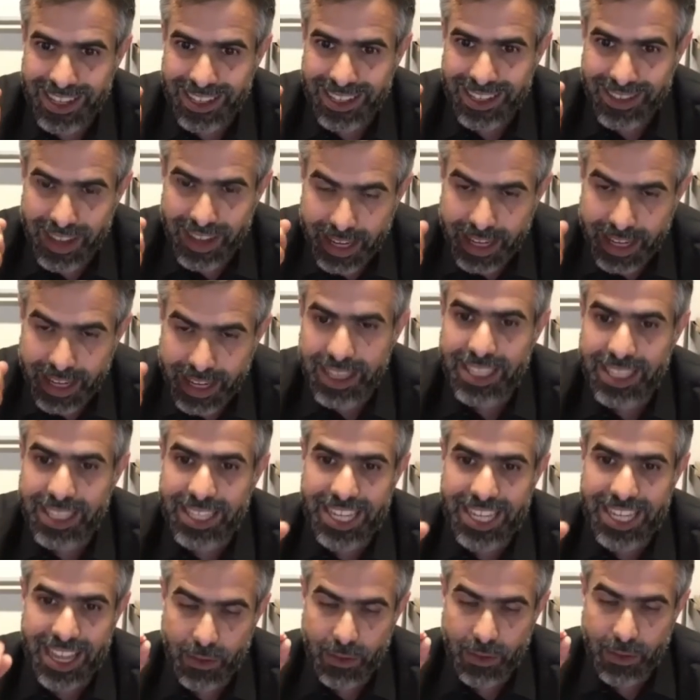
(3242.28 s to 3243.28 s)

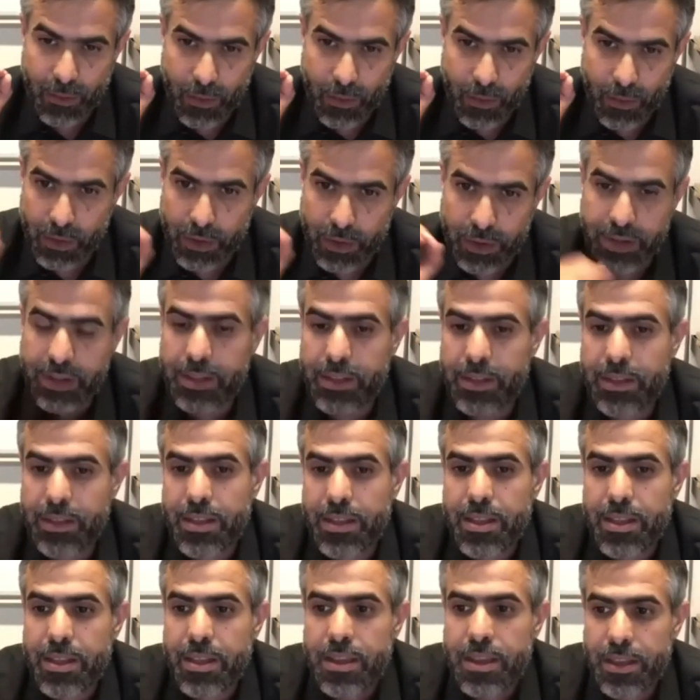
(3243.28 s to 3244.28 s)
dignity and
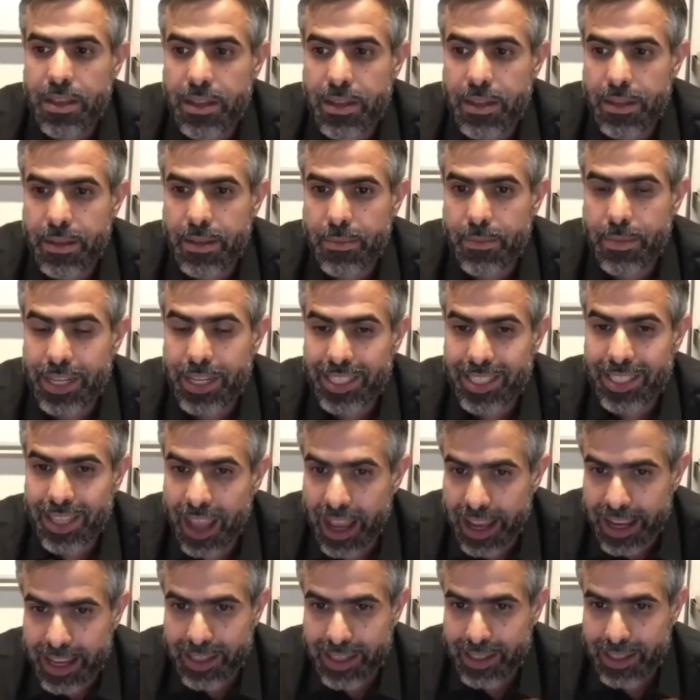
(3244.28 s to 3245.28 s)
more
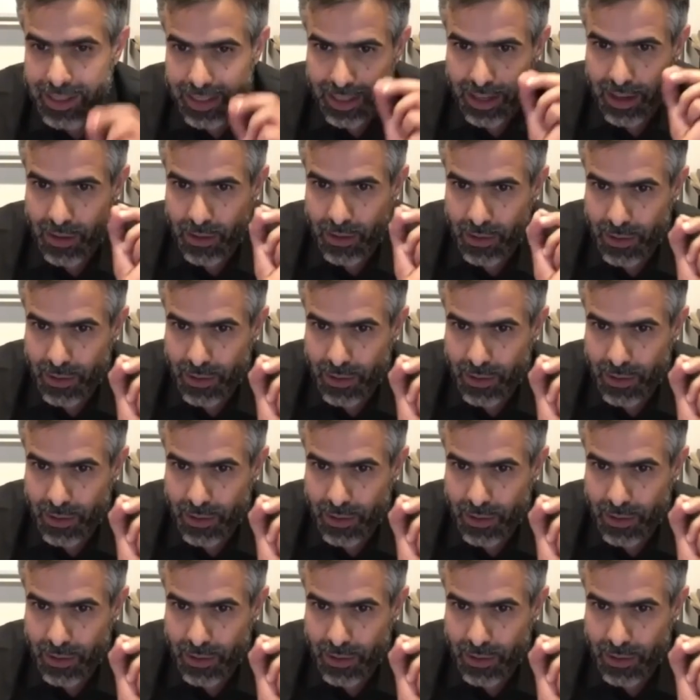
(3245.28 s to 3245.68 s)
precise,